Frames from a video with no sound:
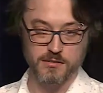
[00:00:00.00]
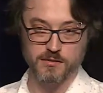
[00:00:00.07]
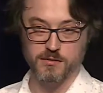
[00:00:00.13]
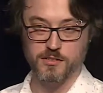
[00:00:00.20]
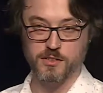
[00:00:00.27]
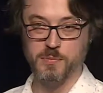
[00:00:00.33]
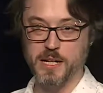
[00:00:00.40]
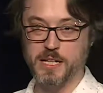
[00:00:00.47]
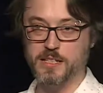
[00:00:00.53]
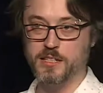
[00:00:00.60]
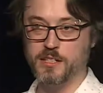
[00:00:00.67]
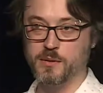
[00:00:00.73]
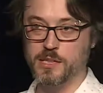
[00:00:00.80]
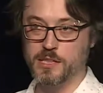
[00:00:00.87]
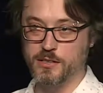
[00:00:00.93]
speed to
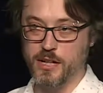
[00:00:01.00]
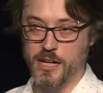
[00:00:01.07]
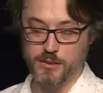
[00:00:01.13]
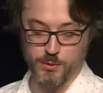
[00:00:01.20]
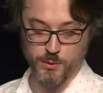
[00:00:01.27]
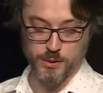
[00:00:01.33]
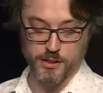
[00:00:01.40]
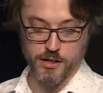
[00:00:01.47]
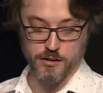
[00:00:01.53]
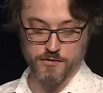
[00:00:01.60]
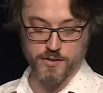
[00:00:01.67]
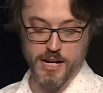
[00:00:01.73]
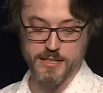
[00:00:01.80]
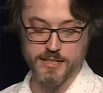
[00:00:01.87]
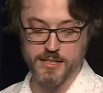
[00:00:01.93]
new insights. We want to go
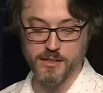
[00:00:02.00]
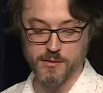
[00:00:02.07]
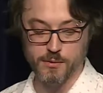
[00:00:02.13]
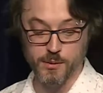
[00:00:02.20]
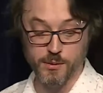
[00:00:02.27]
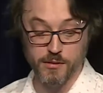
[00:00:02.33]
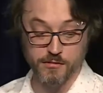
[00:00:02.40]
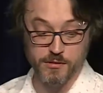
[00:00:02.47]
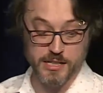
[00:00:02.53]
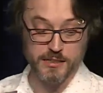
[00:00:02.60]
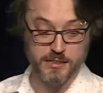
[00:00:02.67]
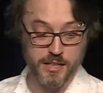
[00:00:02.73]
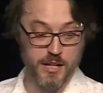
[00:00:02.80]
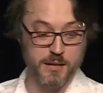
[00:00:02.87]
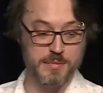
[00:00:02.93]
faster. We want
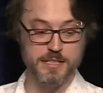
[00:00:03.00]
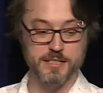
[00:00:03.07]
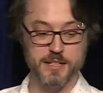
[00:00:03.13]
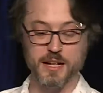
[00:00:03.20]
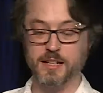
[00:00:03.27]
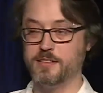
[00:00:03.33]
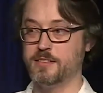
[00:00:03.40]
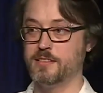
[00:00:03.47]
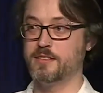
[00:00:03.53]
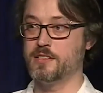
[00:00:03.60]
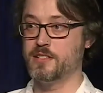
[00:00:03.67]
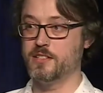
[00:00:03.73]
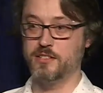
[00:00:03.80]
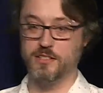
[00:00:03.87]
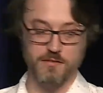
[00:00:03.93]
real-time insights,
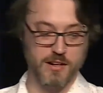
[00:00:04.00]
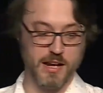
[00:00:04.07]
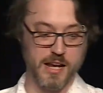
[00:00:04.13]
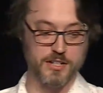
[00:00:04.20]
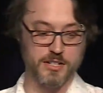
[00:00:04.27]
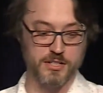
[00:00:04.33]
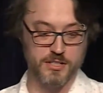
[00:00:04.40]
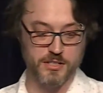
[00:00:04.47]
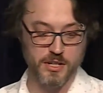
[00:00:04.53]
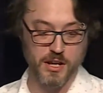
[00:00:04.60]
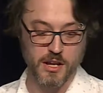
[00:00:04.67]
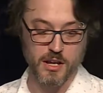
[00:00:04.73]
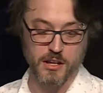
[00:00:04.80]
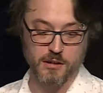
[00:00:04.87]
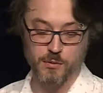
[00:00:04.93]
decisions and reactions.
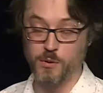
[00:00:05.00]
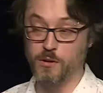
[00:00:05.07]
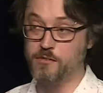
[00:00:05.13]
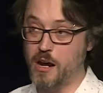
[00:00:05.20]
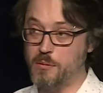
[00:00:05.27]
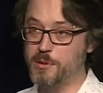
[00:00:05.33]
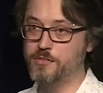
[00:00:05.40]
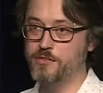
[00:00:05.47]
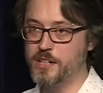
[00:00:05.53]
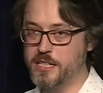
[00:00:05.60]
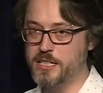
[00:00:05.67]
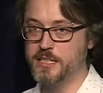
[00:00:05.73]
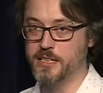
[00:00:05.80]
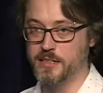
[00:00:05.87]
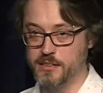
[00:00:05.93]
We want rapid
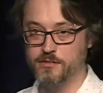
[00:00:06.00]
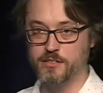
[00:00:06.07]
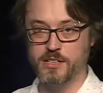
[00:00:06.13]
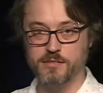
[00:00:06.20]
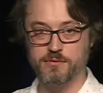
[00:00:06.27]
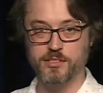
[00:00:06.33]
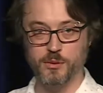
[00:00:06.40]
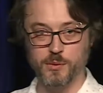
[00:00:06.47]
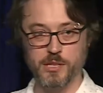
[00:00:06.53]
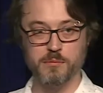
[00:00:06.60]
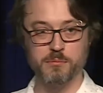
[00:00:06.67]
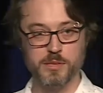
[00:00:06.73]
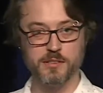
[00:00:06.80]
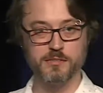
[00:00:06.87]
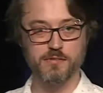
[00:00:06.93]
feature delivery so we
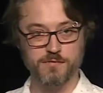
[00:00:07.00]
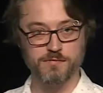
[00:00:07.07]
can build